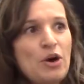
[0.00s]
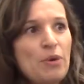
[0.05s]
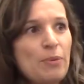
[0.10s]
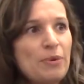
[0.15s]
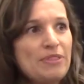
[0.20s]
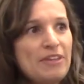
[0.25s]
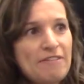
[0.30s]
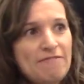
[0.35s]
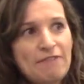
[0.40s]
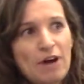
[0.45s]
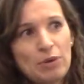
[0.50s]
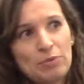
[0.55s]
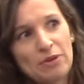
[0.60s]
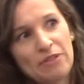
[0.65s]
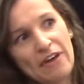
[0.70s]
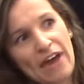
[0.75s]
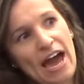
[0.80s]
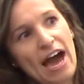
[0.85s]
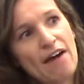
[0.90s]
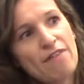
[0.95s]
what they found with
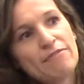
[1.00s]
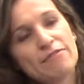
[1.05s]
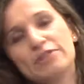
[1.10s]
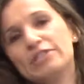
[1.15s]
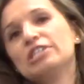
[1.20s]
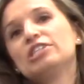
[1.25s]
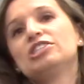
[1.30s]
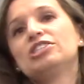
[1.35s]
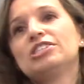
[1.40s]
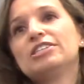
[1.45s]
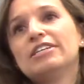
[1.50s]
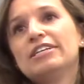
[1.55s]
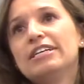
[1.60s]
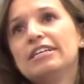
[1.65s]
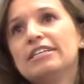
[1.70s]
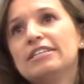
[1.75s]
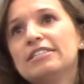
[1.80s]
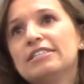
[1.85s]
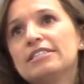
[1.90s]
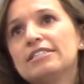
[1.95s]
average
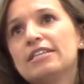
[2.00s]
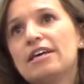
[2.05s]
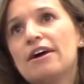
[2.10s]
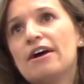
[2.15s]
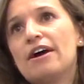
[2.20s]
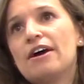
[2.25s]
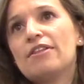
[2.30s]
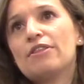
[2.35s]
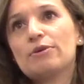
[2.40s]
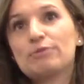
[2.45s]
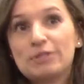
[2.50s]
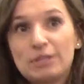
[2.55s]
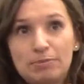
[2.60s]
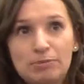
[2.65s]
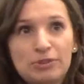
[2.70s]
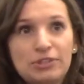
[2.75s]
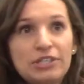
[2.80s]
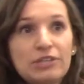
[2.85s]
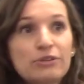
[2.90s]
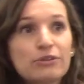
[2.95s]
is there was a
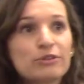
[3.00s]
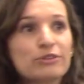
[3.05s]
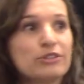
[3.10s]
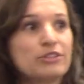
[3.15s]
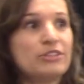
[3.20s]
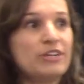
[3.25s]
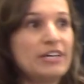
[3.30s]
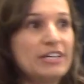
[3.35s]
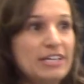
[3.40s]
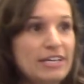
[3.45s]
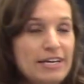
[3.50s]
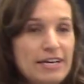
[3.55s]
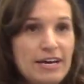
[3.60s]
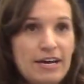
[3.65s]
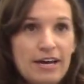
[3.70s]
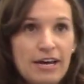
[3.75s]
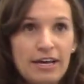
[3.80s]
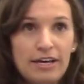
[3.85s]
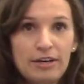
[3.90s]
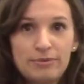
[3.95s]
particular study,
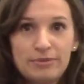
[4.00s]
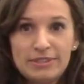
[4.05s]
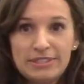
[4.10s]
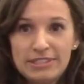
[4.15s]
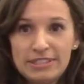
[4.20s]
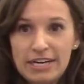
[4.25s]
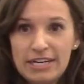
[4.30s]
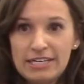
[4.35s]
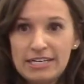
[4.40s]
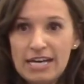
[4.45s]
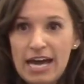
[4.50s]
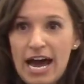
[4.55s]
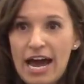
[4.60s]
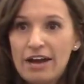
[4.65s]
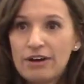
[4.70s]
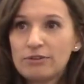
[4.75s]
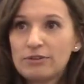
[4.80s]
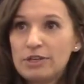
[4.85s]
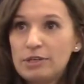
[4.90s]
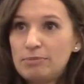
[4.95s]
it was done in
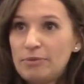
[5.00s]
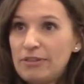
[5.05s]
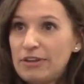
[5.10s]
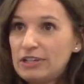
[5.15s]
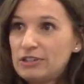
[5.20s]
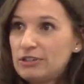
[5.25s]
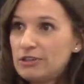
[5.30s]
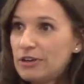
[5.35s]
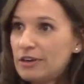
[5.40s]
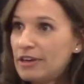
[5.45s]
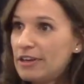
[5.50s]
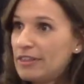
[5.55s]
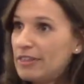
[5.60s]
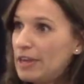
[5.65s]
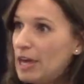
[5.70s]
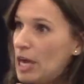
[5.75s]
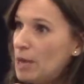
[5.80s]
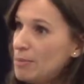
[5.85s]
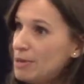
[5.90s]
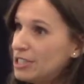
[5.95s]
Ireland, but they took
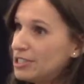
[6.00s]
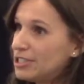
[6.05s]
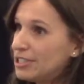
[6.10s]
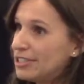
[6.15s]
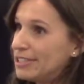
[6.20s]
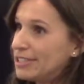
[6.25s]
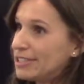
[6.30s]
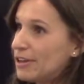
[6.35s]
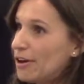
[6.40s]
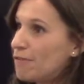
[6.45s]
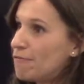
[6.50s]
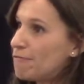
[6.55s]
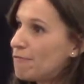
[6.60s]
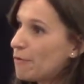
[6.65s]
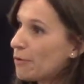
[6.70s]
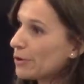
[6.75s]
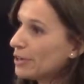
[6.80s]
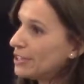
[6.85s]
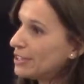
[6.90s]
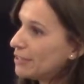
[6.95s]
the images of
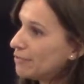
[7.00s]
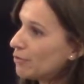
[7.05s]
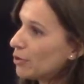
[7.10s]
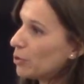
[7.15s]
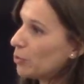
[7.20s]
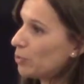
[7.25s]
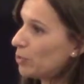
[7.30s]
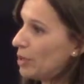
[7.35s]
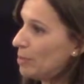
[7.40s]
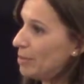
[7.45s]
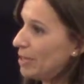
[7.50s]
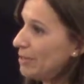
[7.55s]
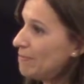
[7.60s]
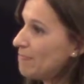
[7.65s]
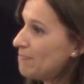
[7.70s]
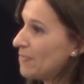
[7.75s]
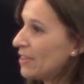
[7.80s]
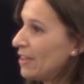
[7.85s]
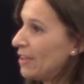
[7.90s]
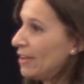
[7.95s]
40 different
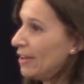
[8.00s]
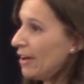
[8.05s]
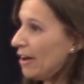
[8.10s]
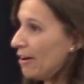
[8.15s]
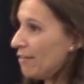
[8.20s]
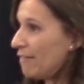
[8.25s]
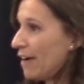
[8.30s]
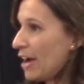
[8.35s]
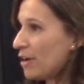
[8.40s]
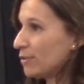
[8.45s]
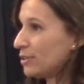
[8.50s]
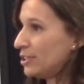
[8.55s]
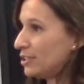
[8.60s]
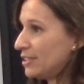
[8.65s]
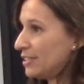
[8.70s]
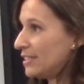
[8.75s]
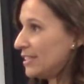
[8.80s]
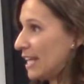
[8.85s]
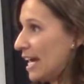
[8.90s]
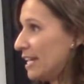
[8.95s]
women of Irish
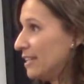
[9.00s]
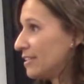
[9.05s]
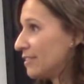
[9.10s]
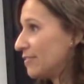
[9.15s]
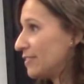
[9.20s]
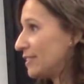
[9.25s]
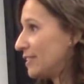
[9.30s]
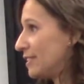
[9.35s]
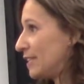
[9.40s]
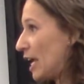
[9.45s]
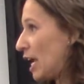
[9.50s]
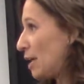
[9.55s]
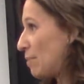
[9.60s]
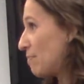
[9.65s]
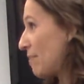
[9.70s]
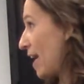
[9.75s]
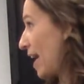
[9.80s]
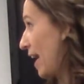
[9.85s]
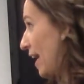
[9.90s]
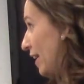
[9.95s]
descent of the
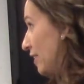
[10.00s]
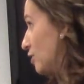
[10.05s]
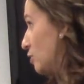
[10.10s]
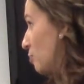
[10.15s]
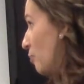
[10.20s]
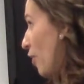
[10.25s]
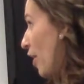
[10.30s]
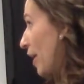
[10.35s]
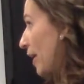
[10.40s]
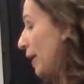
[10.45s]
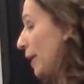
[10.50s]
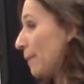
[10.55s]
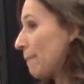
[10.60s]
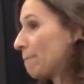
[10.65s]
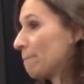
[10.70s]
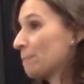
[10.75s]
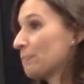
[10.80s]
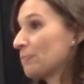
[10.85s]
same age bracket,